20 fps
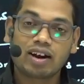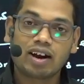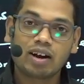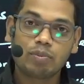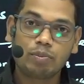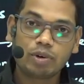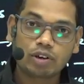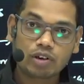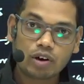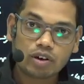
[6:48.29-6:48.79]
and
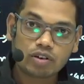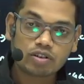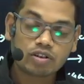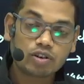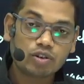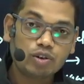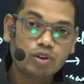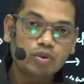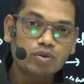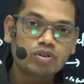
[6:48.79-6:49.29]
because
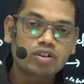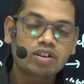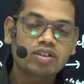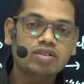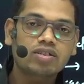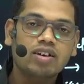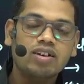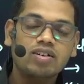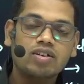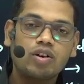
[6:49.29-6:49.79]
new
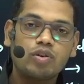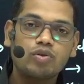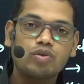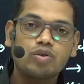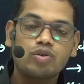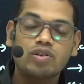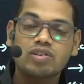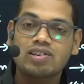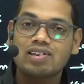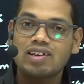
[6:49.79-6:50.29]
cells are
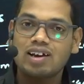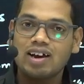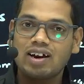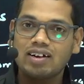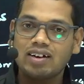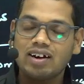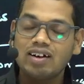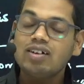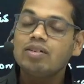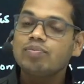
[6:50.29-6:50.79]
continuously
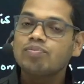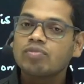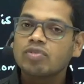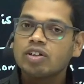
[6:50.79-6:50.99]
added